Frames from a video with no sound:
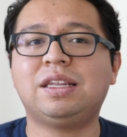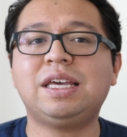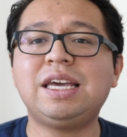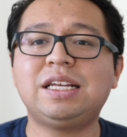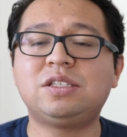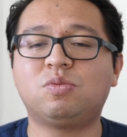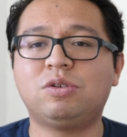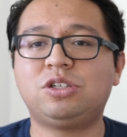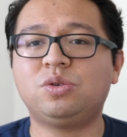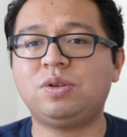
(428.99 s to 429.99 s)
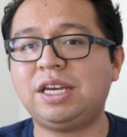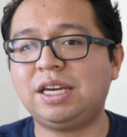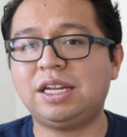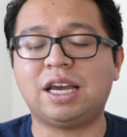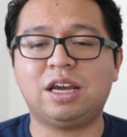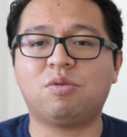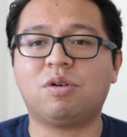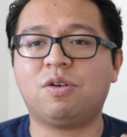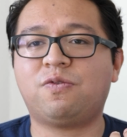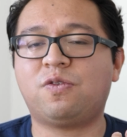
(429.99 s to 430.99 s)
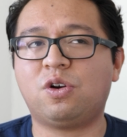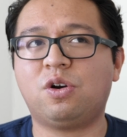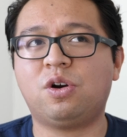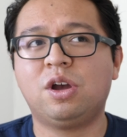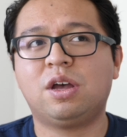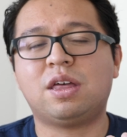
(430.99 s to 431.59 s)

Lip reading: leads would you need in order for